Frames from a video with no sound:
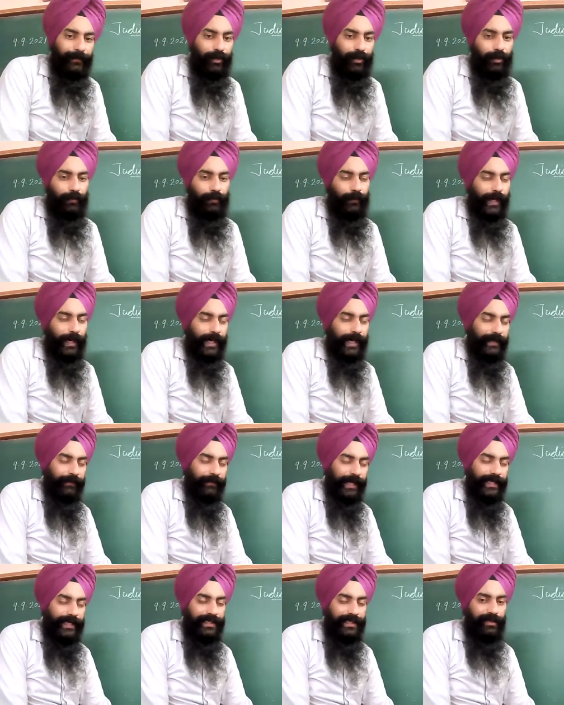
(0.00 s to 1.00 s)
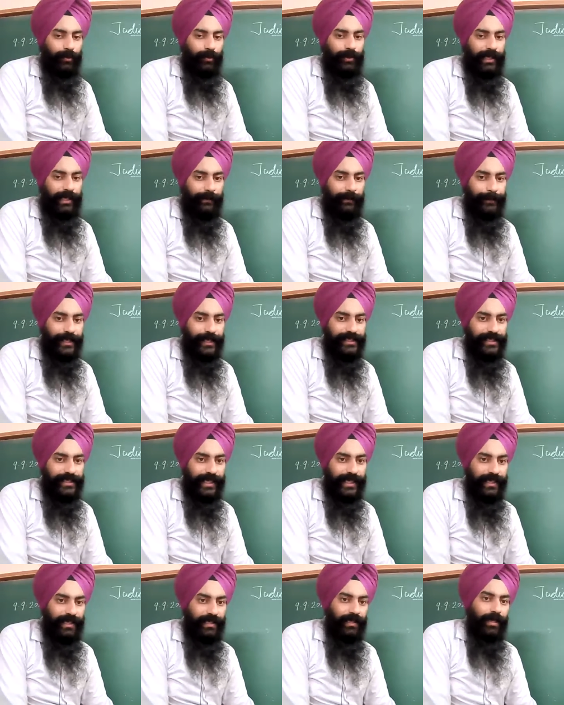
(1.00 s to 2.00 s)
Court, advise to the
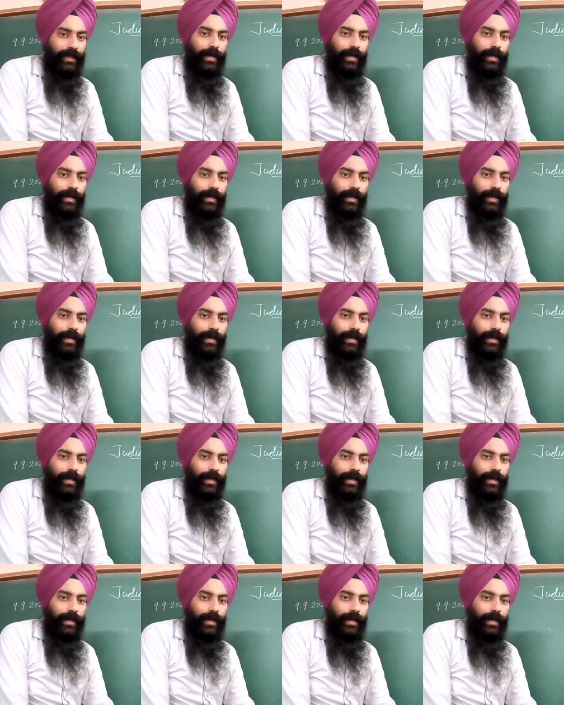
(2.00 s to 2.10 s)
President